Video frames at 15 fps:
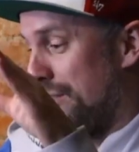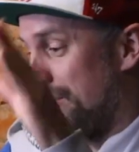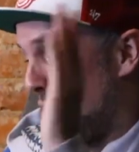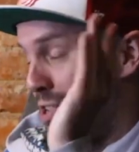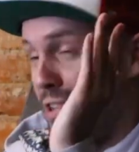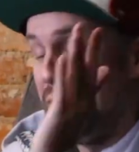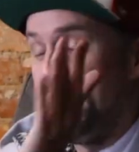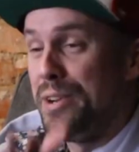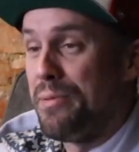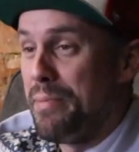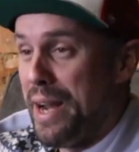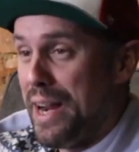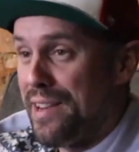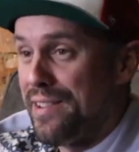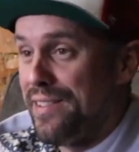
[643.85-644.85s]
Phish did come
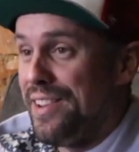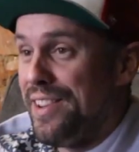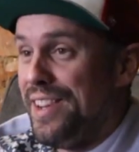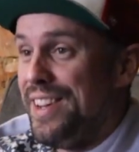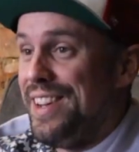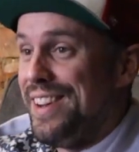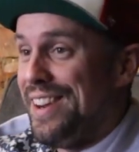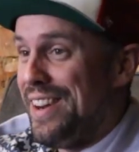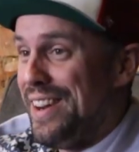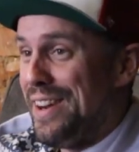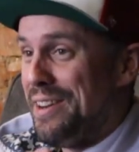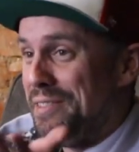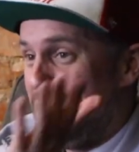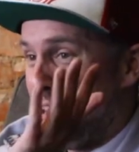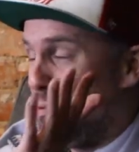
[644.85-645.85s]
back,
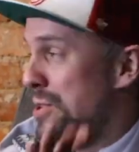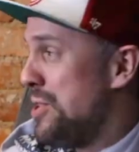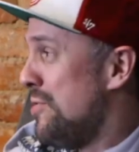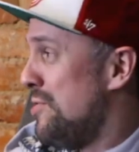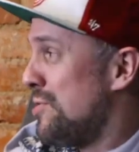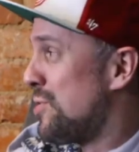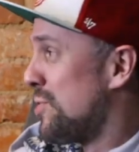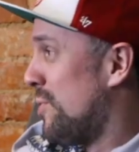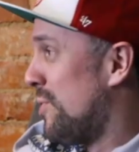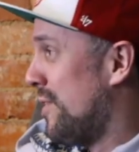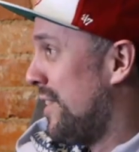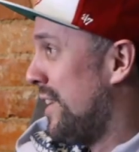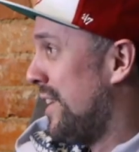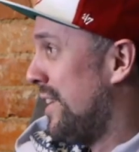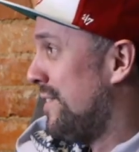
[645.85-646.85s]
uh, did a reunion
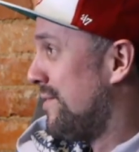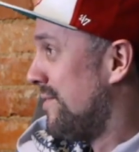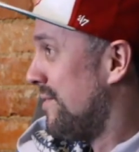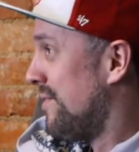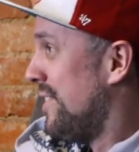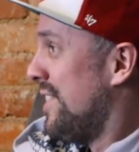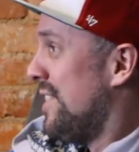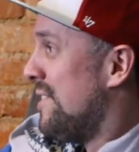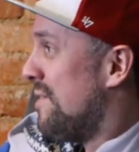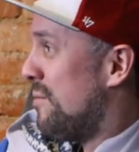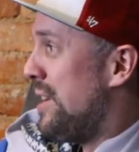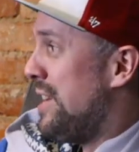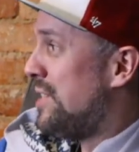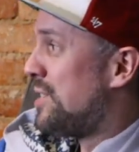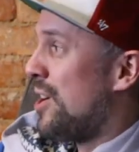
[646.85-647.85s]
tour, and
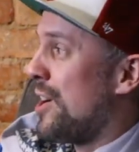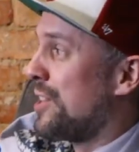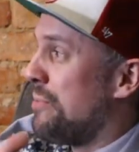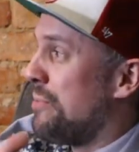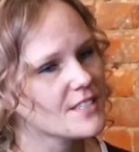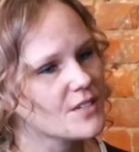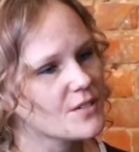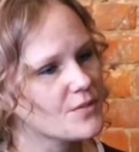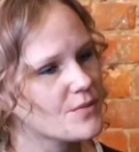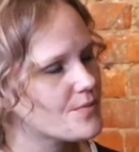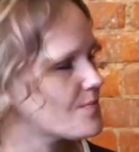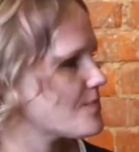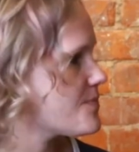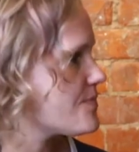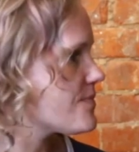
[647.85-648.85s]
we well, talked so, going
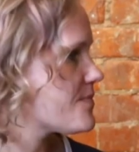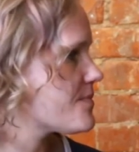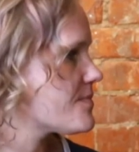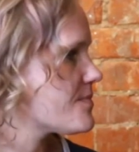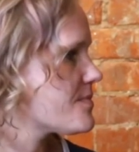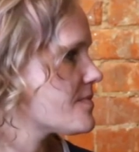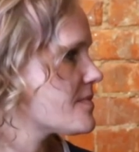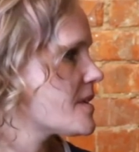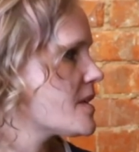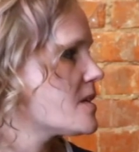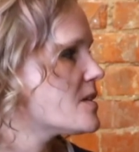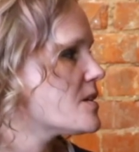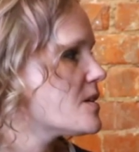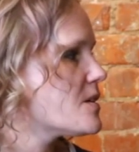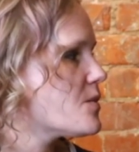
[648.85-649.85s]
to see a bunch of shows
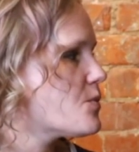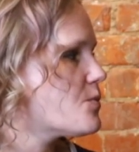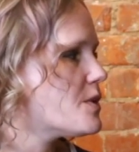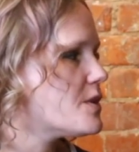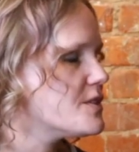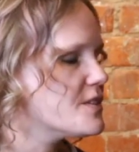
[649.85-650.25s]
together. well,